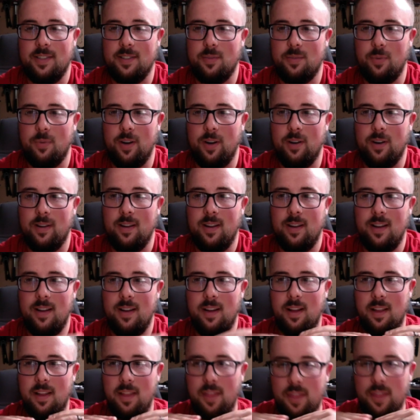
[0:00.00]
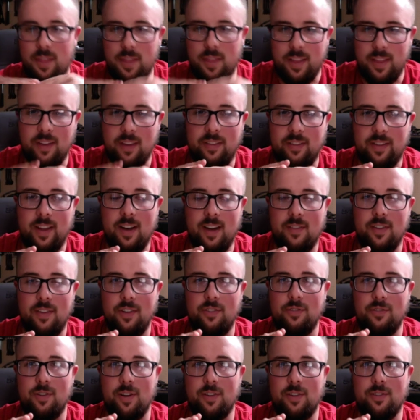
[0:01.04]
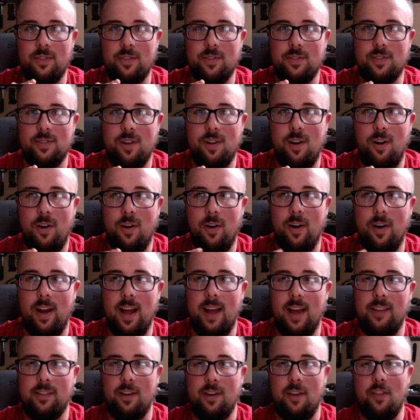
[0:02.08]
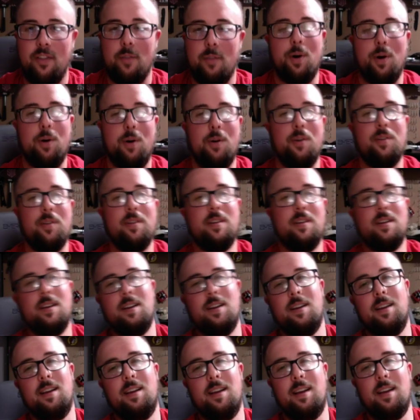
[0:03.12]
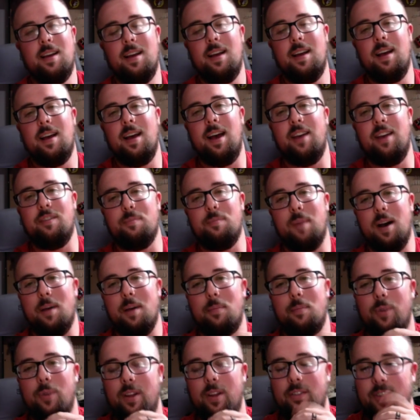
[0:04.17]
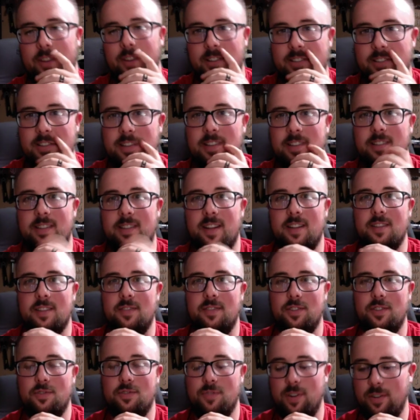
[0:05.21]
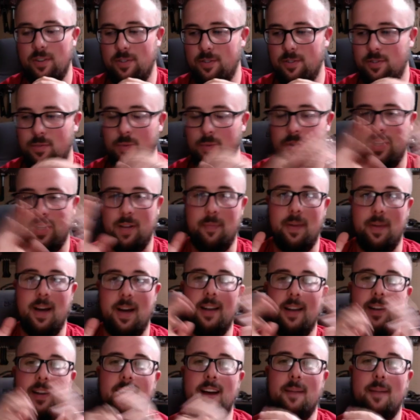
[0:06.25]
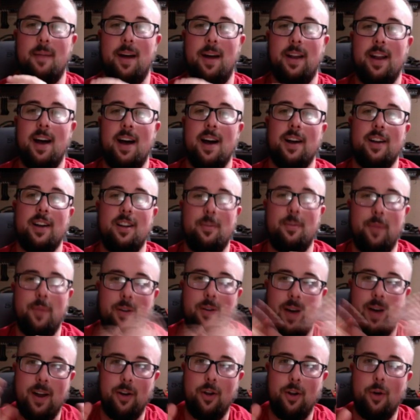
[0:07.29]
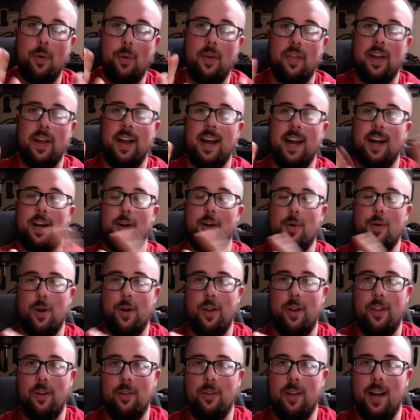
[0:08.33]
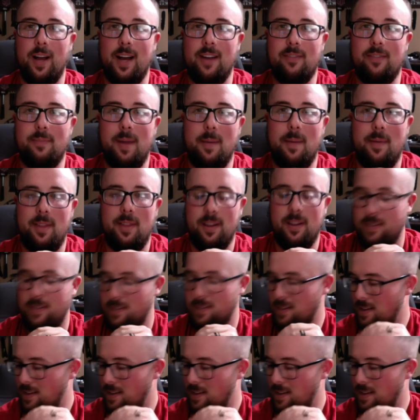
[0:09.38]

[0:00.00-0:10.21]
where this set of instructors aren't as on the ball as my previous sets of instructors, which I'm not knocking them. I don't know what they got going on in their life. Maybe they're,